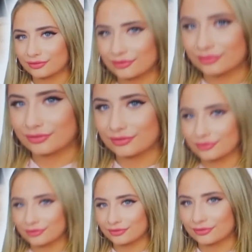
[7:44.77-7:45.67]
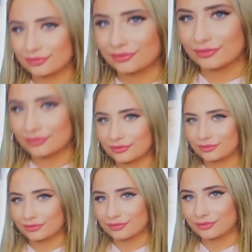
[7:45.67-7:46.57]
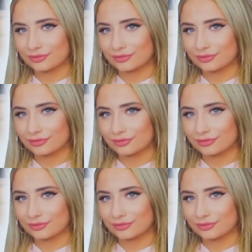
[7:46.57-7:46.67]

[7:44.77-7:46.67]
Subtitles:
Damn, girl! Go!